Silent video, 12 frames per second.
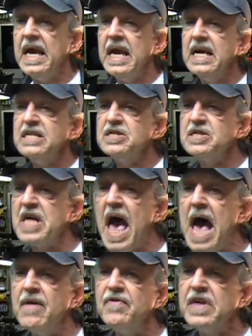It's
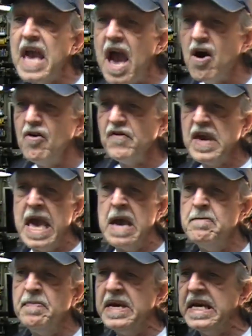that the
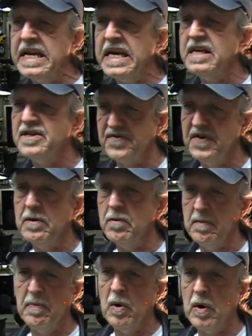LVMPD's fit
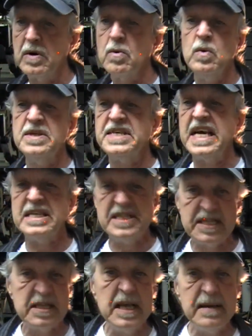report was a
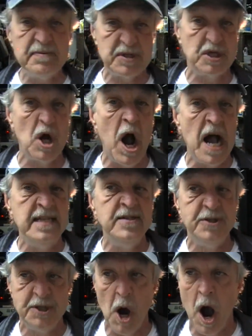
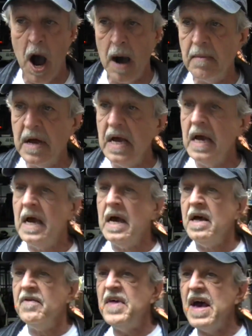slipshod job,
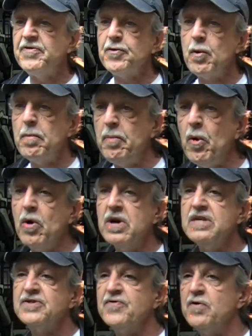that the
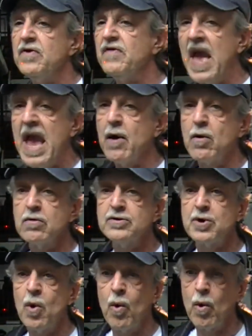report is full of
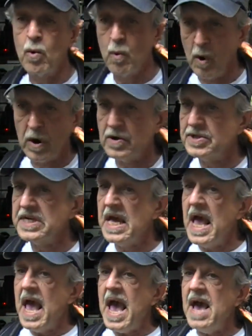errors or worse,
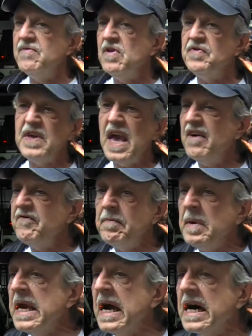and that the
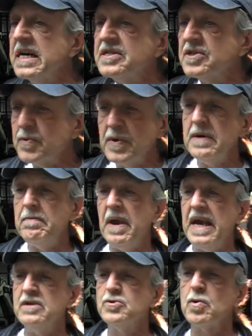FBI's three
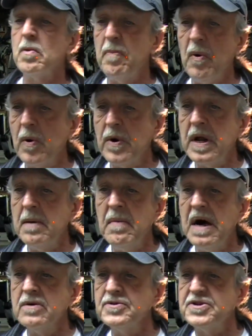page report
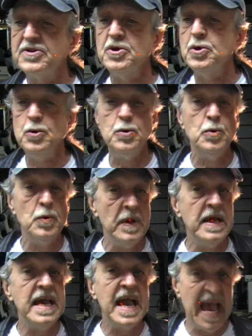amounts to
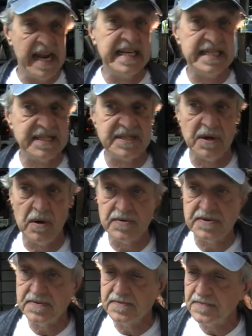an insult.